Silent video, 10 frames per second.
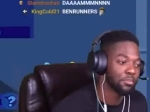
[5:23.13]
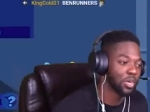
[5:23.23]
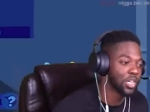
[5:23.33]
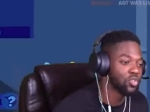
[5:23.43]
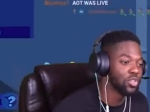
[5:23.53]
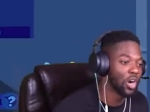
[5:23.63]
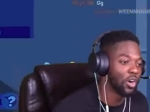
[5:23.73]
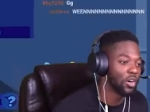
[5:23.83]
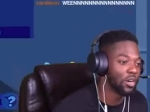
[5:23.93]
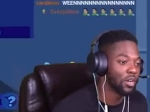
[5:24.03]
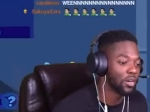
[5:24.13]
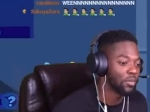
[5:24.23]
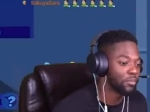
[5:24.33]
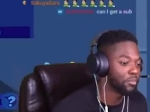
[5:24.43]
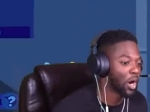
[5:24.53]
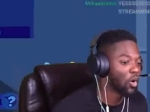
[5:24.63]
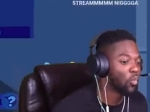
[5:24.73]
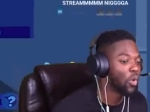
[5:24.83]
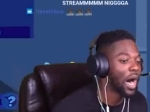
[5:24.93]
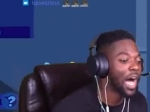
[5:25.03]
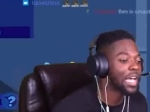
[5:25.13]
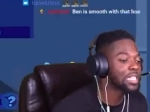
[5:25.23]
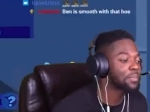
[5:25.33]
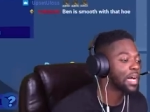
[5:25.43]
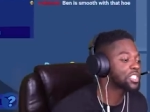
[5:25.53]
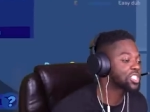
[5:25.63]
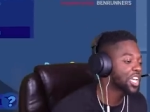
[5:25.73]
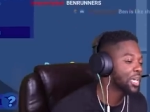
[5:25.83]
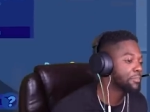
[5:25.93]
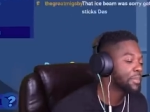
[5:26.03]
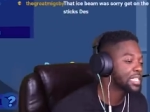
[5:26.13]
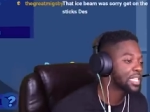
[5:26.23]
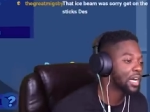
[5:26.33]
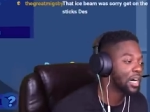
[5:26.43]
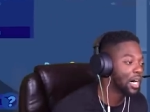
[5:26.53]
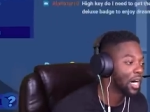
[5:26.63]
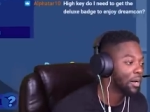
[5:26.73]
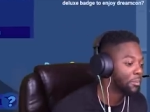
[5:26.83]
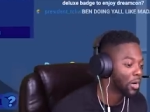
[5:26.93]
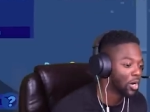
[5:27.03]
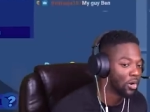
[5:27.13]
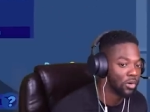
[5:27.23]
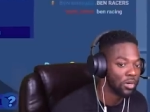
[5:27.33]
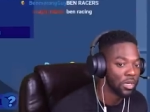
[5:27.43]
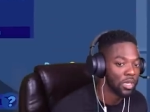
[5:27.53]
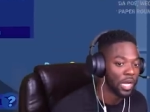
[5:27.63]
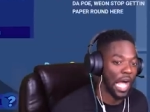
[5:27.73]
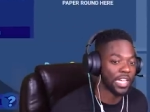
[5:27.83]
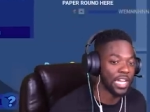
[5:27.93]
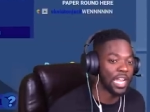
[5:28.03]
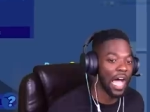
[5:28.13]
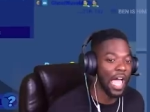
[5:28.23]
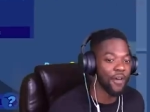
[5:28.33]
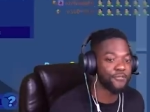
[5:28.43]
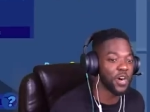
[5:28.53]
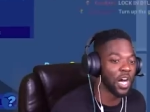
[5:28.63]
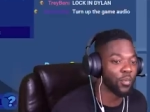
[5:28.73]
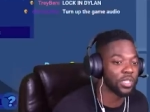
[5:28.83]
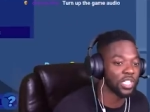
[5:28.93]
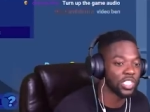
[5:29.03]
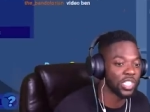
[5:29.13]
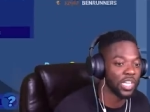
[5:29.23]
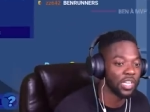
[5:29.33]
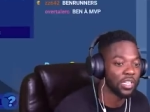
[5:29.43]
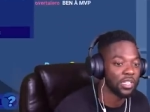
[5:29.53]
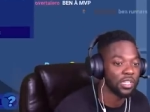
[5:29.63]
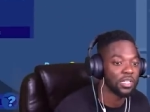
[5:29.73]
boy, you know, bro, why is my shit messing up, bro? What's wrong? Can I have fun What's with this shit?